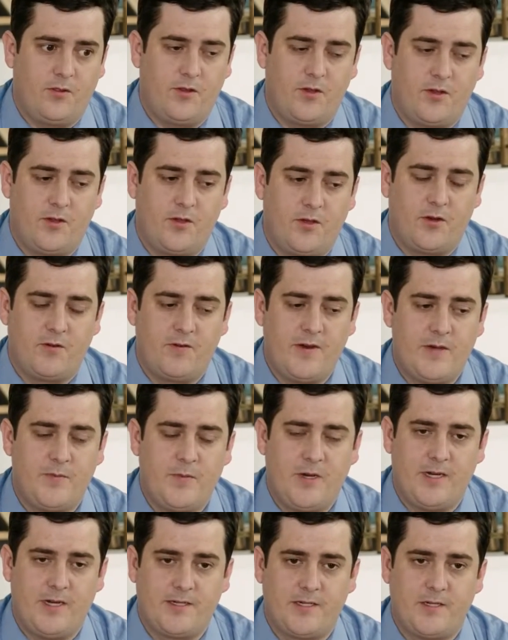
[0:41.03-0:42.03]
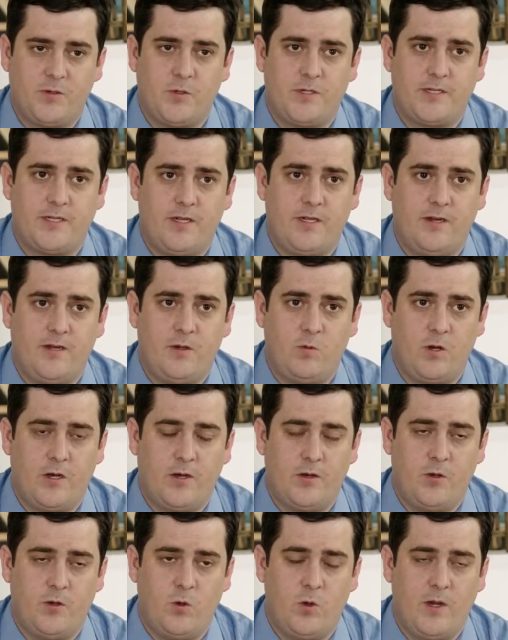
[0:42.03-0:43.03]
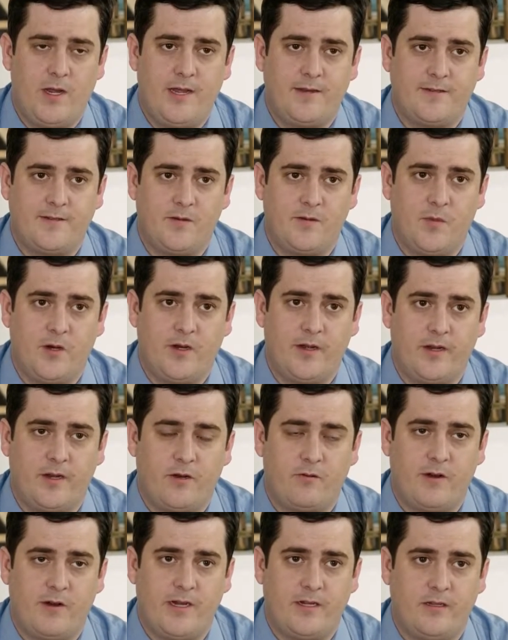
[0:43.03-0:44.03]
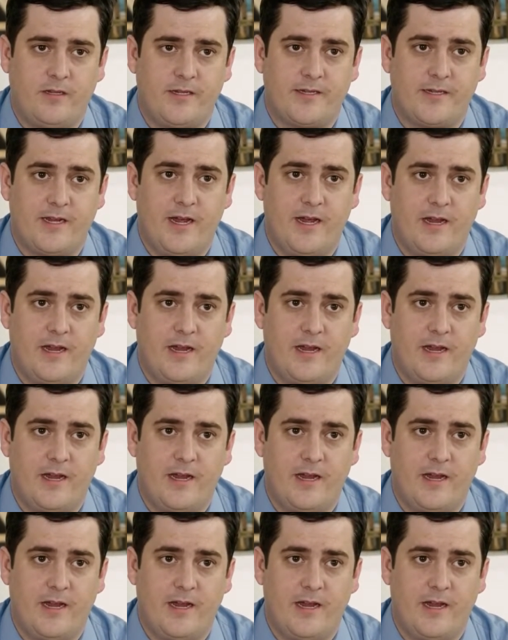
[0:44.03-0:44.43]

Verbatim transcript: The Grand Master was the only one who answered my Craigslist